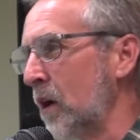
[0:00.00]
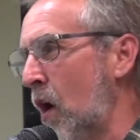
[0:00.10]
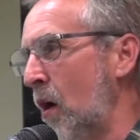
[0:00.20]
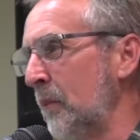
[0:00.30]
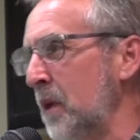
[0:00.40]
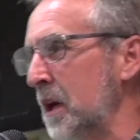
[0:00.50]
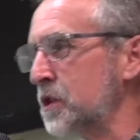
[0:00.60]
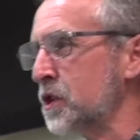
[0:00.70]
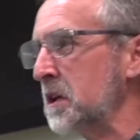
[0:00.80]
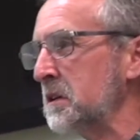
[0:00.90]

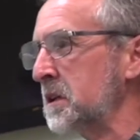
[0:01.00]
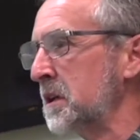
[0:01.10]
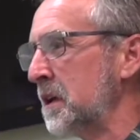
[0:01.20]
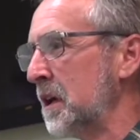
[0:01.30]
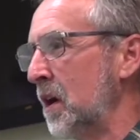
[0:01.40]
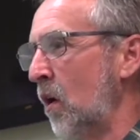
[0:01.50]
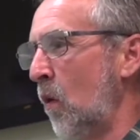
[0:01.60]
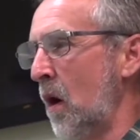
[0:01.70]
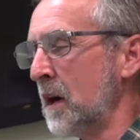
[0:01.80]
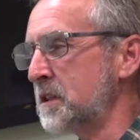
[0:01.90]
omniscient,
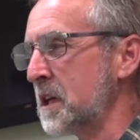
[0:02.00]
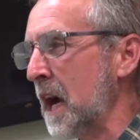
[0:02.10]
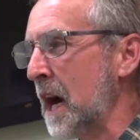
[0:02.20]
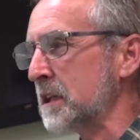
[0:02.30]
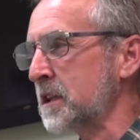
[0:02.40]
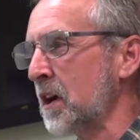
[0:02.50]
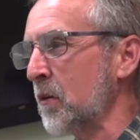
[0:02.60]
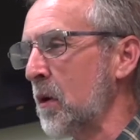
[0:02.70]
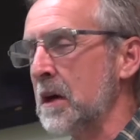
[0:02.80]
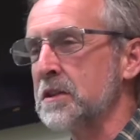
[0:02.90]
why is he asking
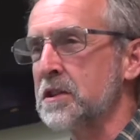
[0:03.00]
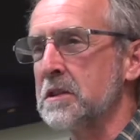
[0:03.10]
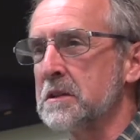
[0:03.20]
questions?